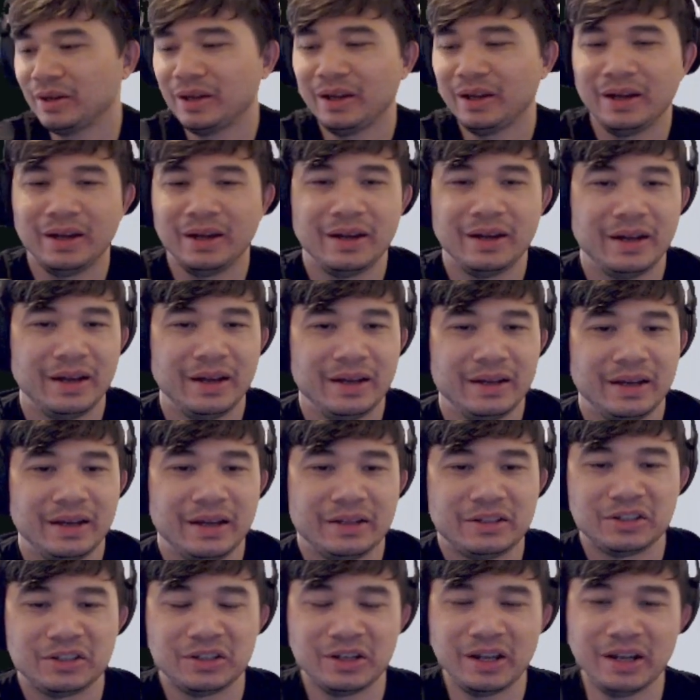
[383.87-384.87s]
I
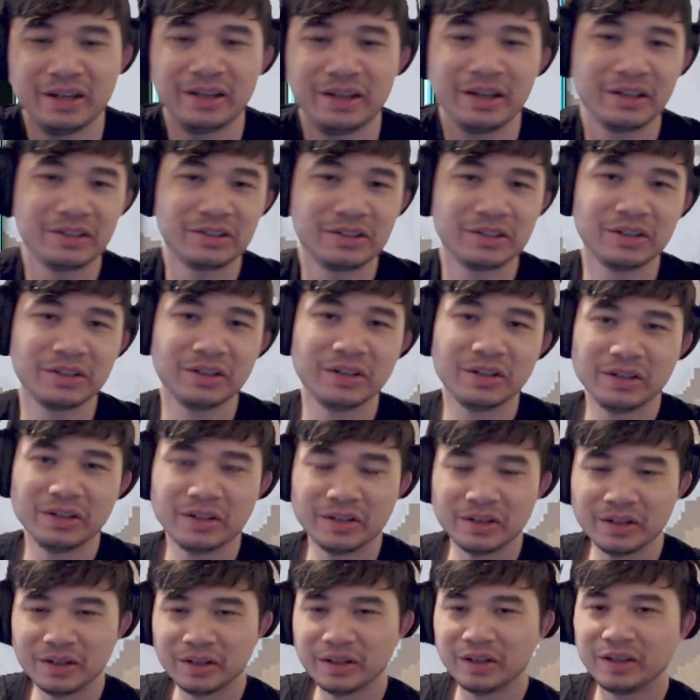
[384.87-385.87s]
gotcha.
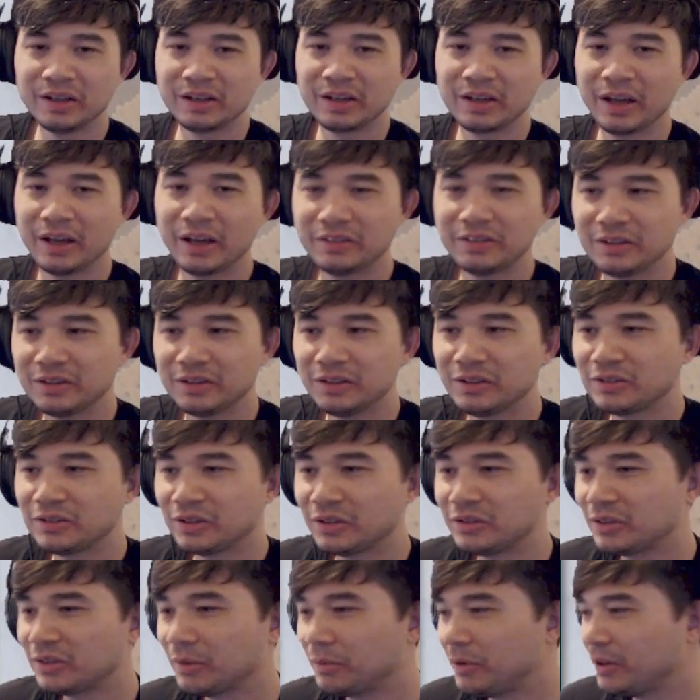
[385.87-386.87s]
Casting this
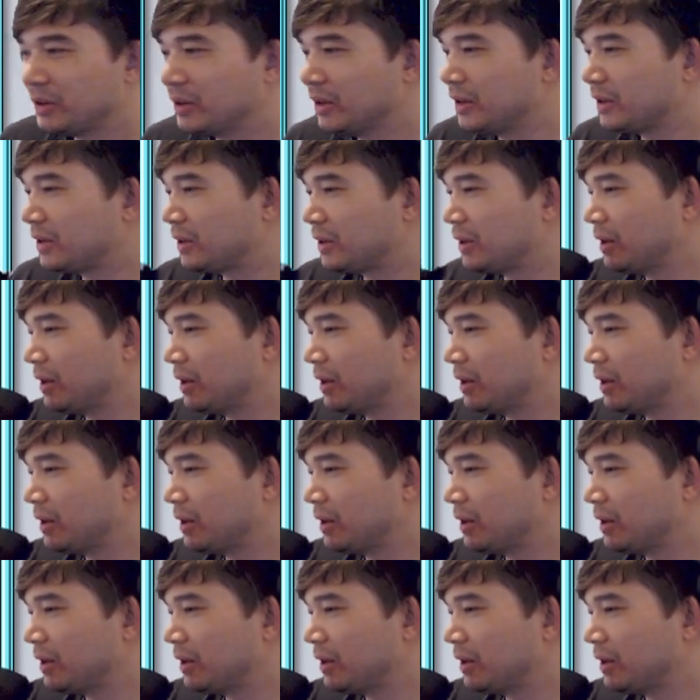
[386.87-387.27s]
on something like